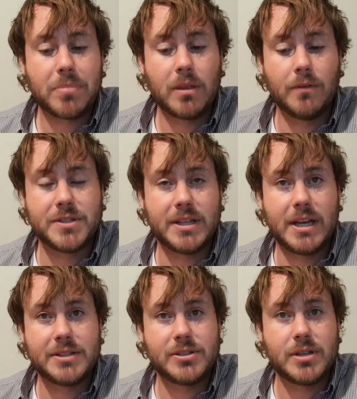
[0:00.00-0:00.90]
Obviously,
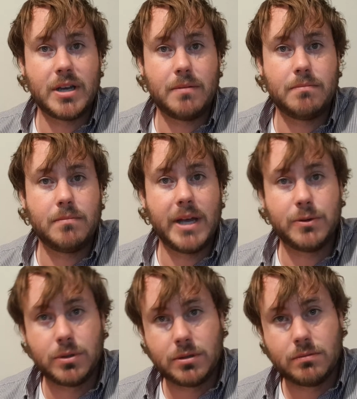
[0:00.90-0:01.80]
that's
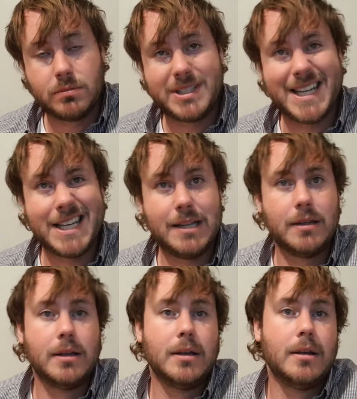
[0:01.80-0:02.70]
Edward, Teddy,
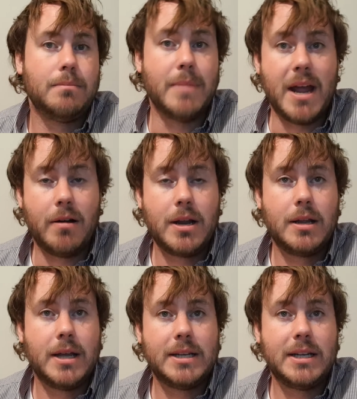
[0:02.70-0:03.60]
Mary,
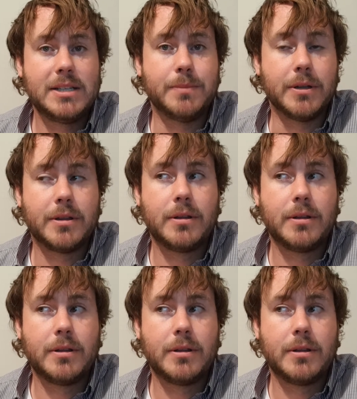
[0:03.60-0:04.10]
and Elizabeth.